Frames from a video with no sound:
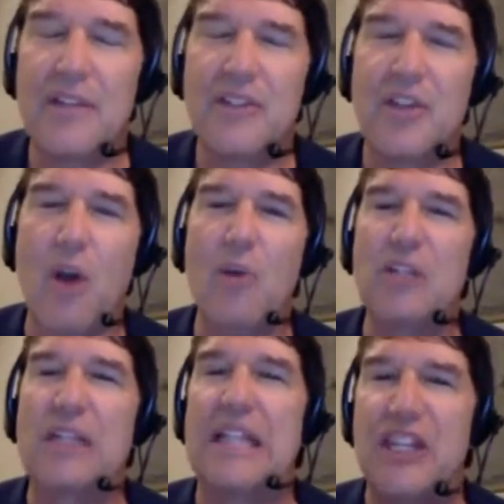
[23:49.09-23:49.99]
I mean,
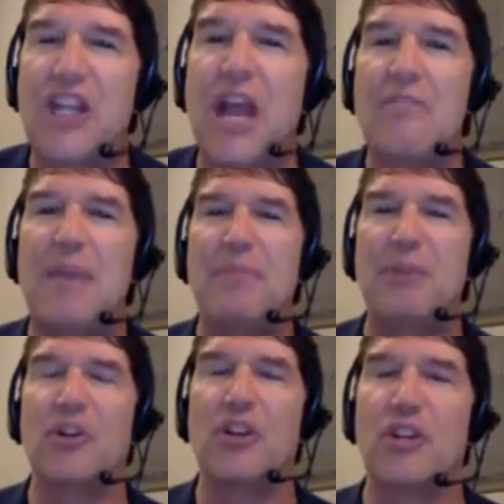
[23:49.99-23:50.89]
it's almost
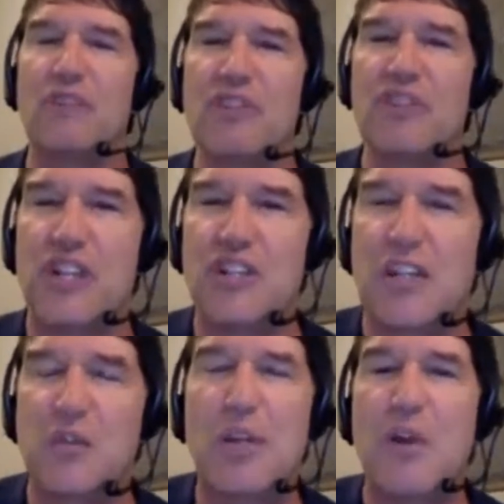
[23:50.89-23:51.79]
cliche. People are going to
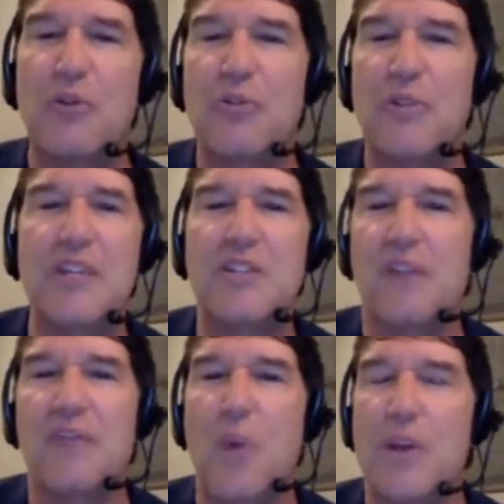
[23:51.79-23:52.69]
resist as we go through
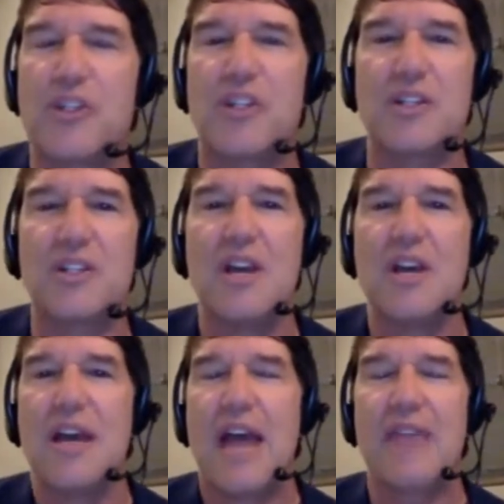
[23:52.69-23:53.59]
these tough
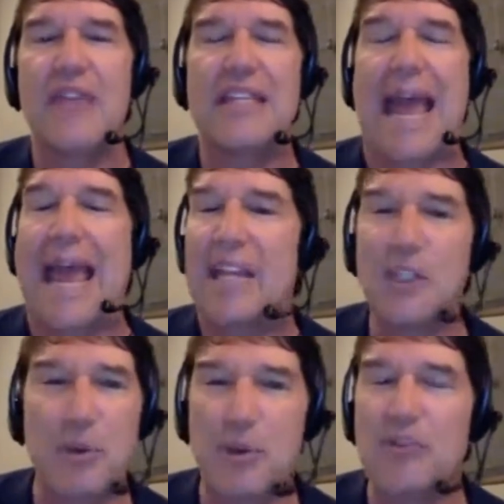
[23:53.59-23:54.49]
questions and these
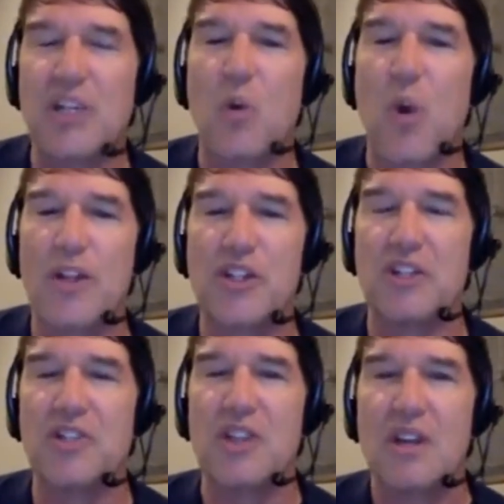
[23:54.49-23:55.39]
angst-producing
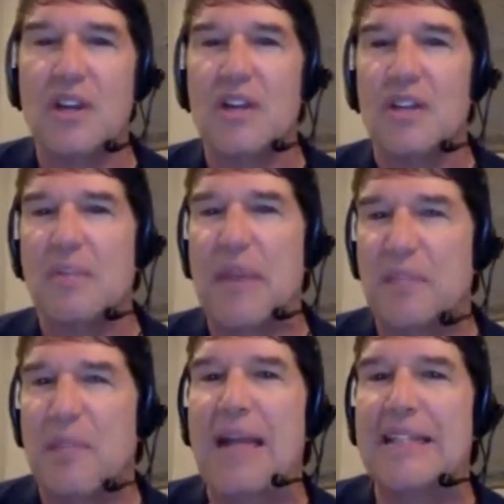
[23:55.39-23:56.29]
questions.
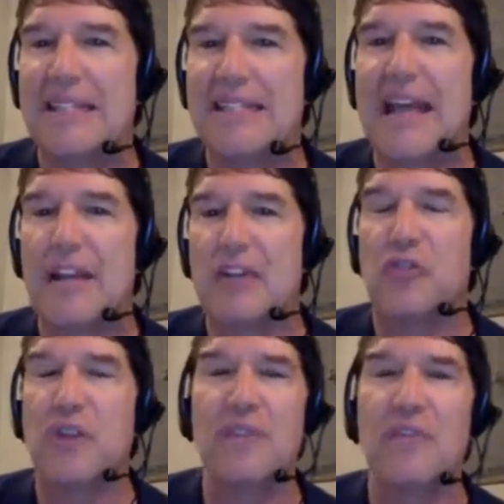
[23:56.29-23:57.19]
The best minds
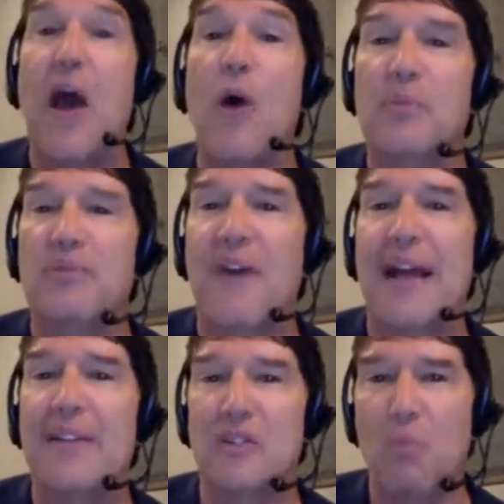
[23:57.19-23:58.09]
in dentistry have
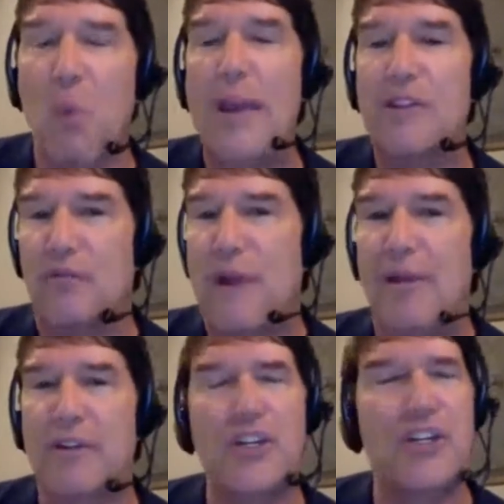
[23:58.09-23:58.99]
helped find some
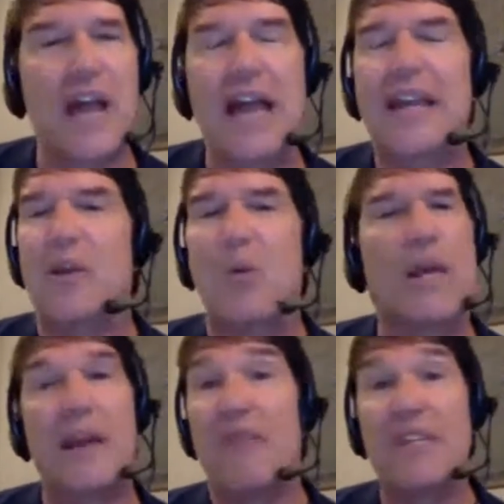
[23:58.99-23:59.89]
ways around it. You're not
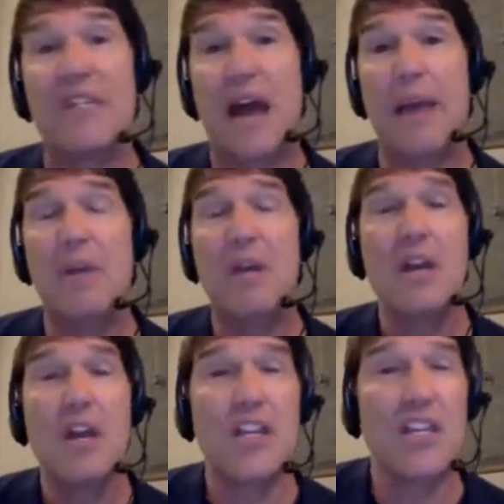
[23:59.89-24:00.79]
going to win every
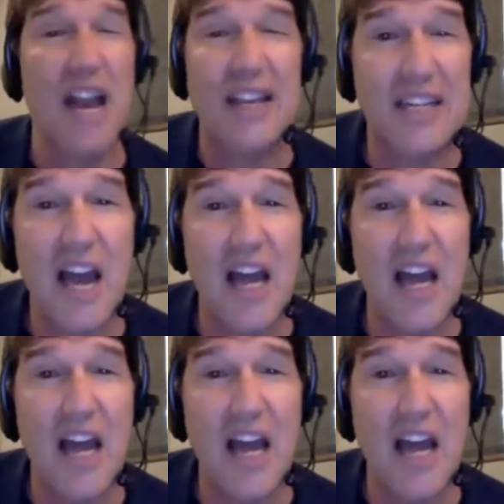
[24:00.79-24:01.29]
time. You're yeah.